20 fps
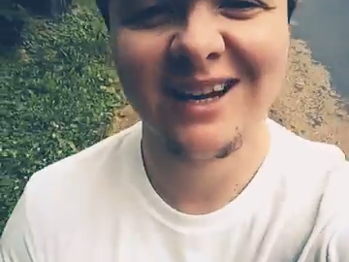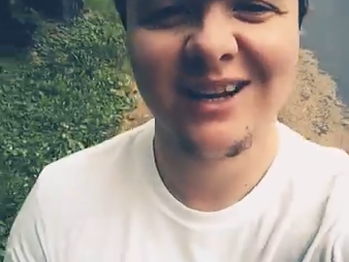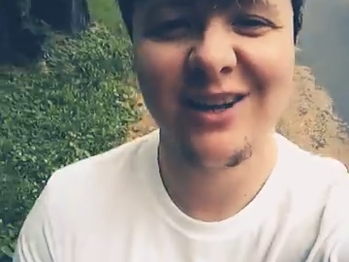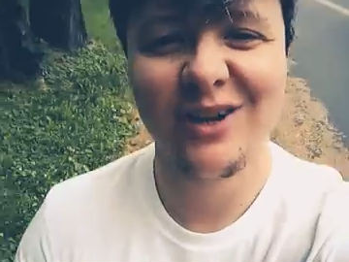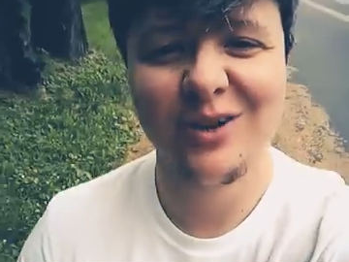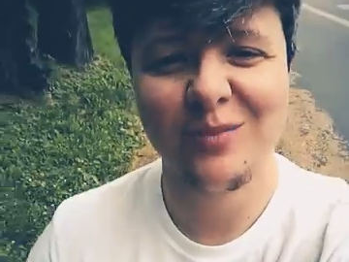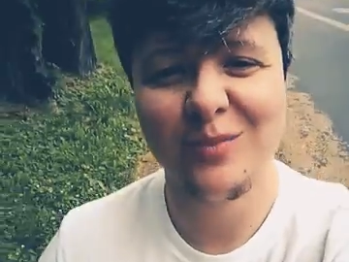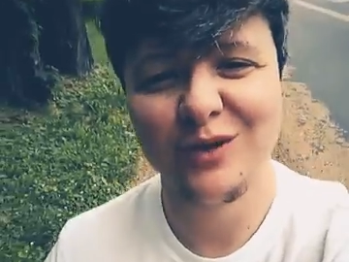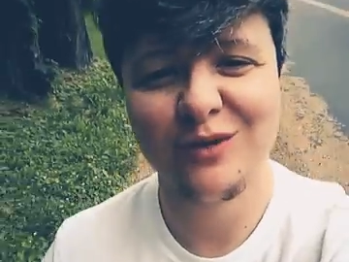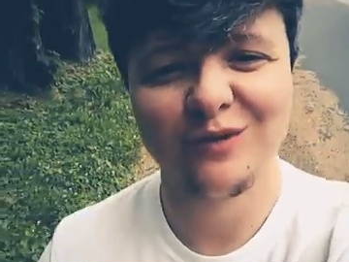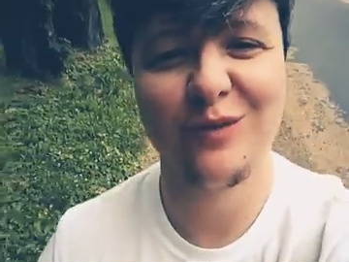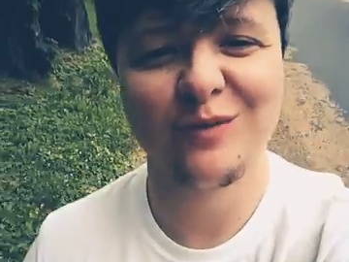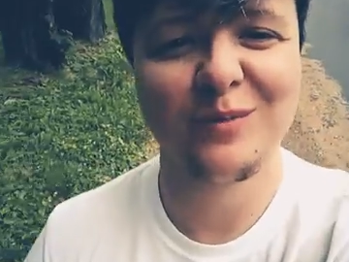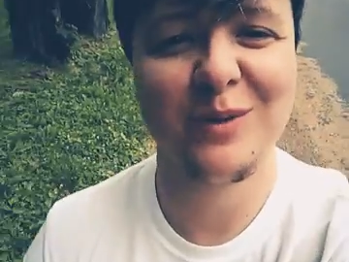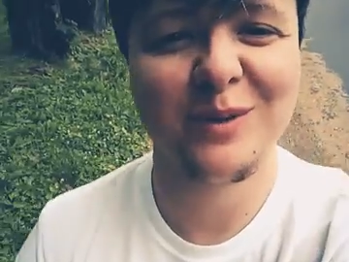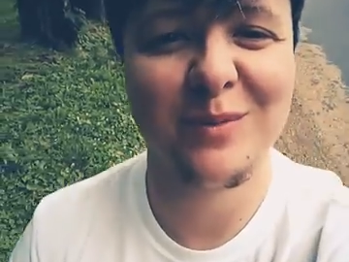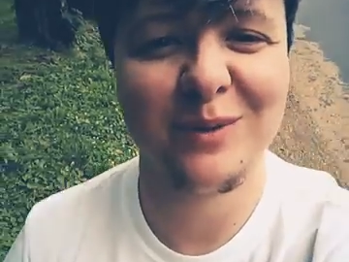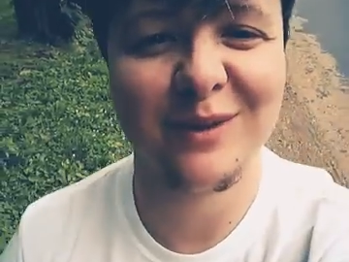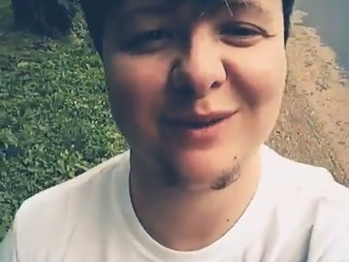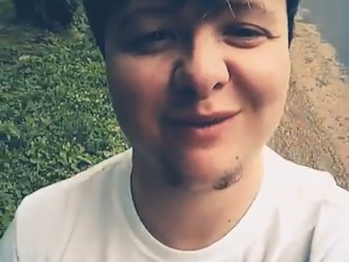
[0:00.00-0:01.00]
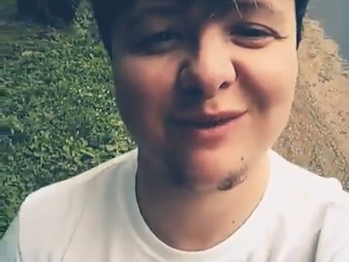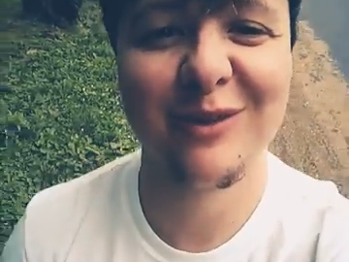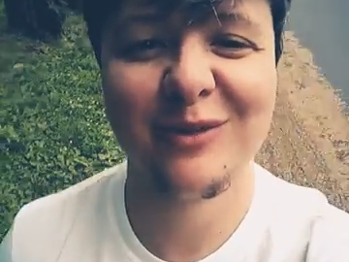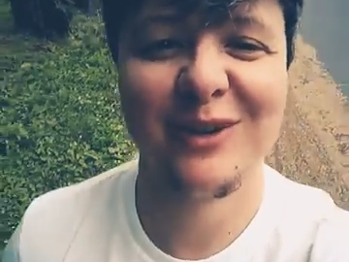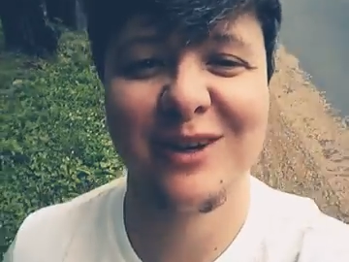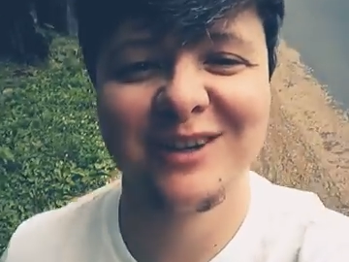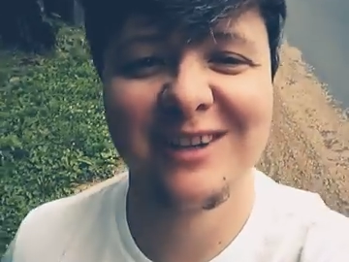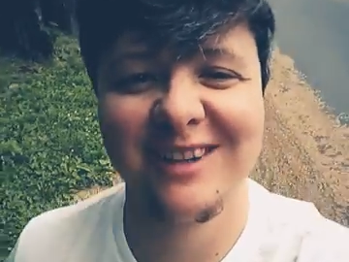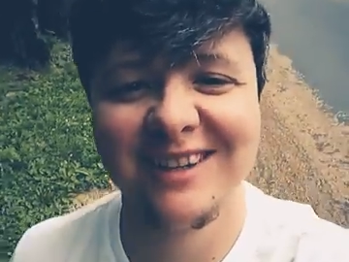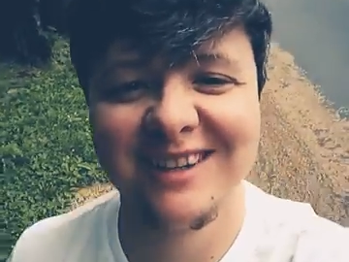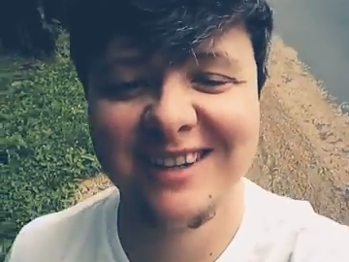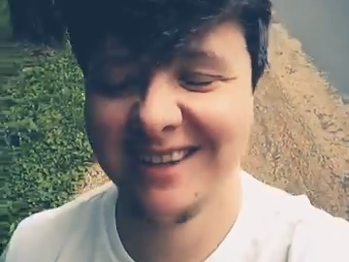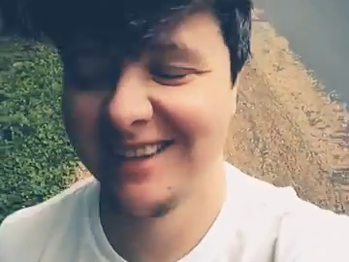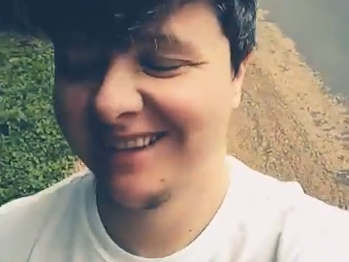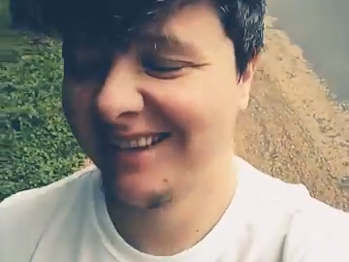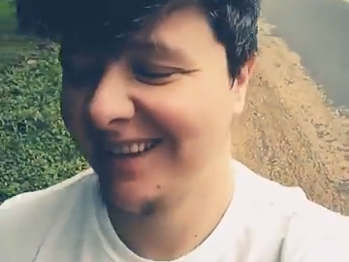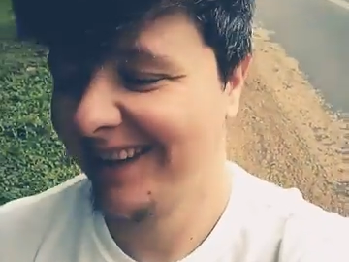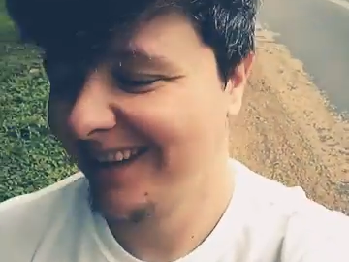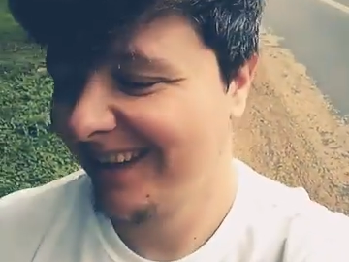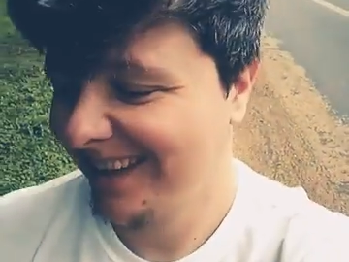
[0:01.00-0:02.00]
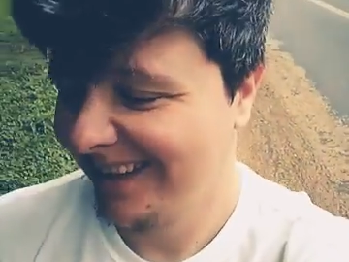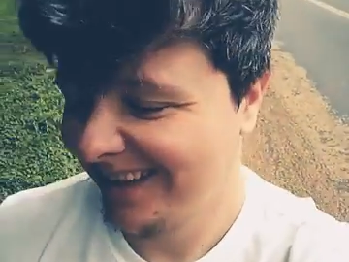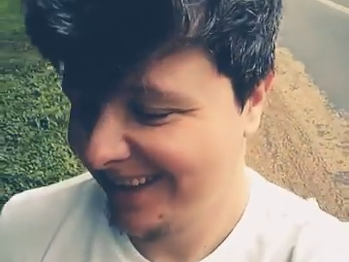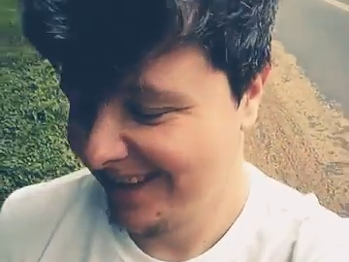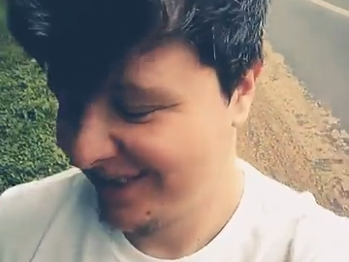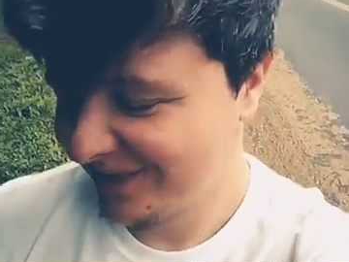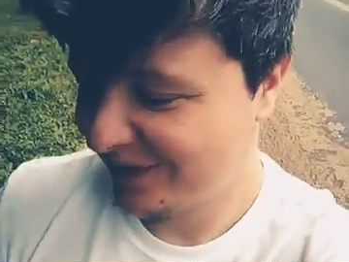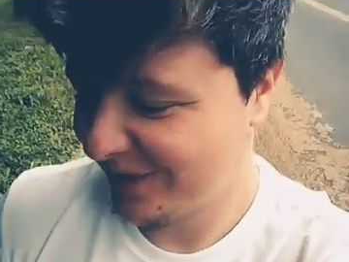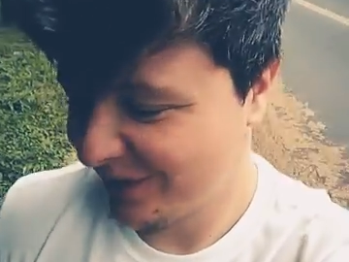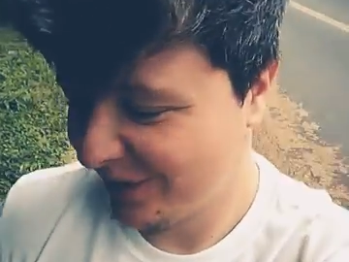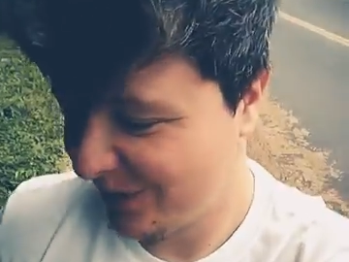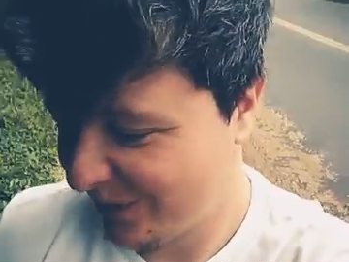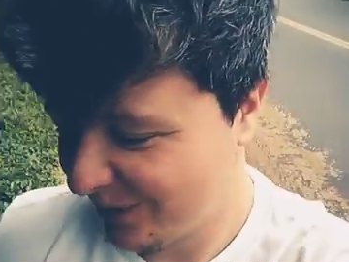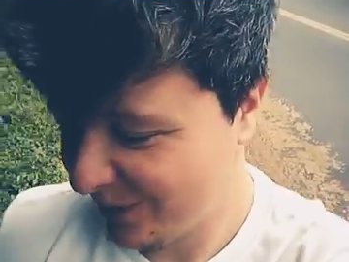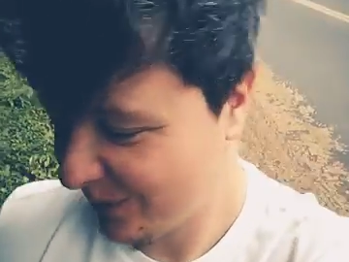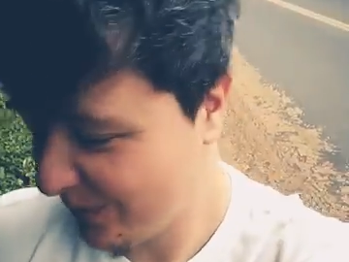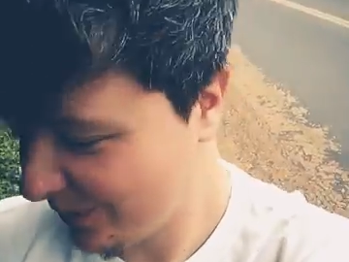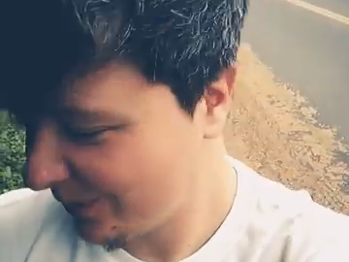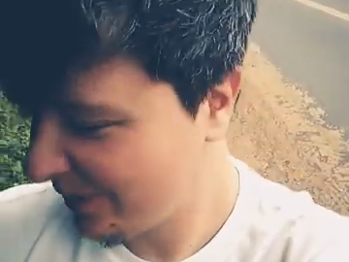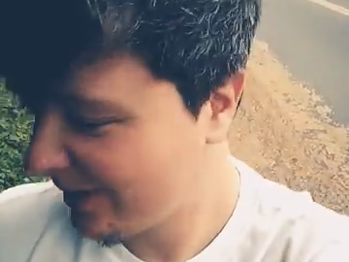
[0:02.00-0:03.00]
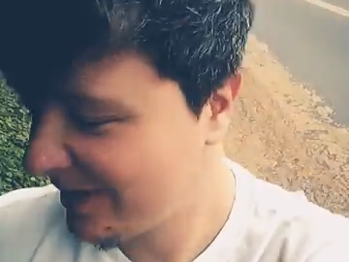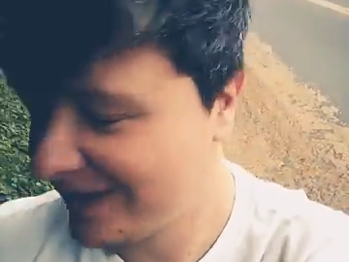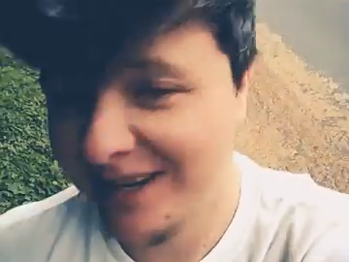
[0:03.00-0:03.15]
Hello, beautiful people of the world. So